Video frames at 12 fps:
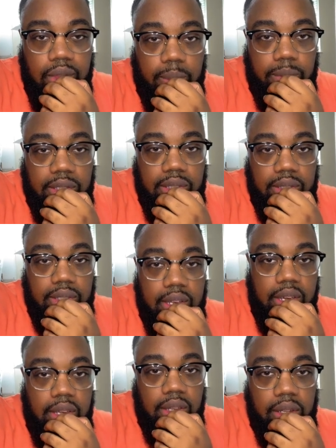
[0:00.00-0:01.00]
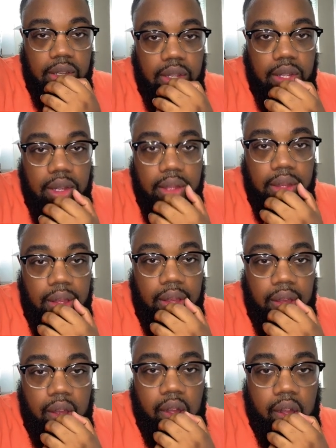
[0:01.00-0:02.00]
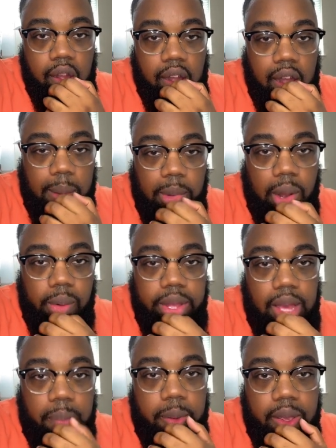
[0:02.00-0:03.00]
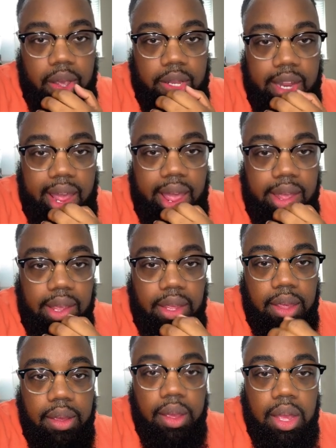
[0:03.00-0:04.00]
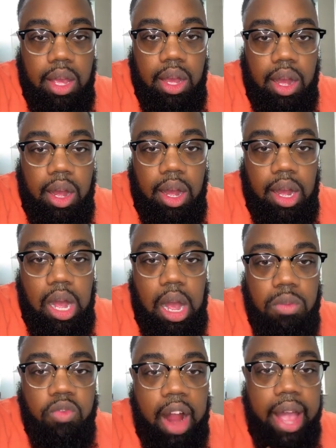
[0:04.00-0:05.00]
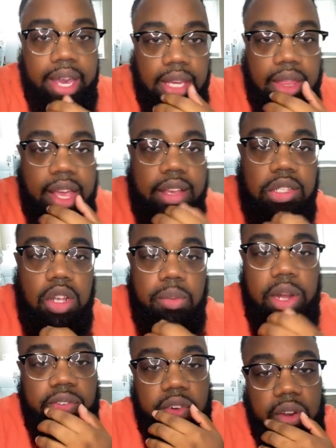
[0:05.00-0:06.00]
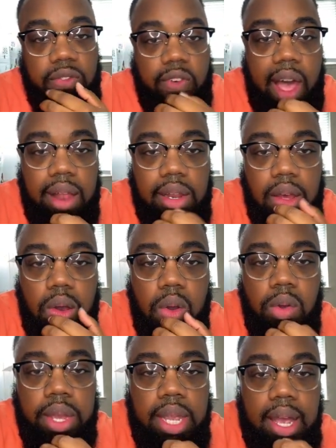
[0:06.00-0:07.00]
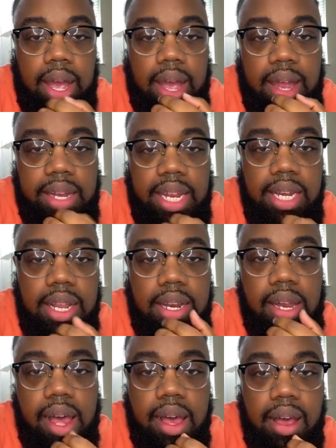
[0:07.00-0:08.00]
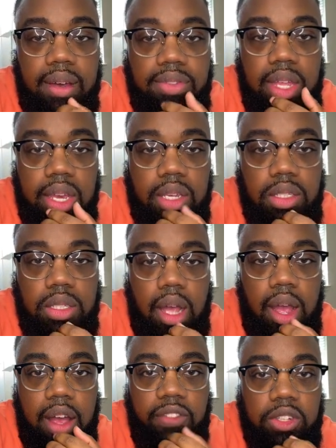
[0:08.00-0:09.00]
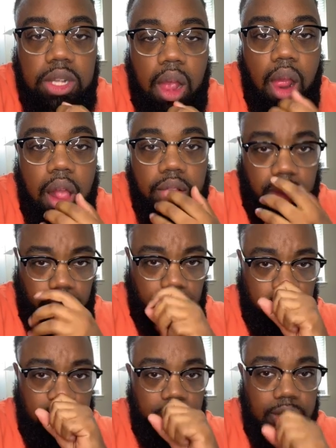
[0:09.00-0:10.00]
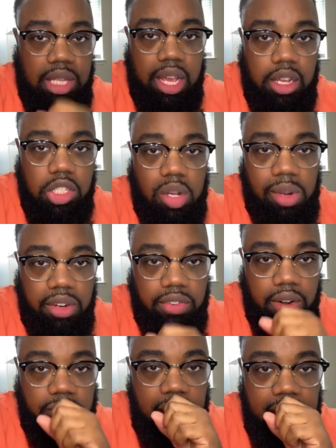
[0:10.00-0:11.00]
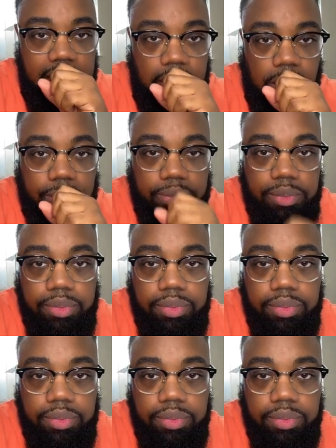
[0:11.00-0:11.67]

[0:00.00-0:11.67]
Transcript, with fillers: Let me see, I'm all the way up here, dang. Rocky, thank you so much for the follow. Nini Love, thank you, excuse me, thank you so much for the follow.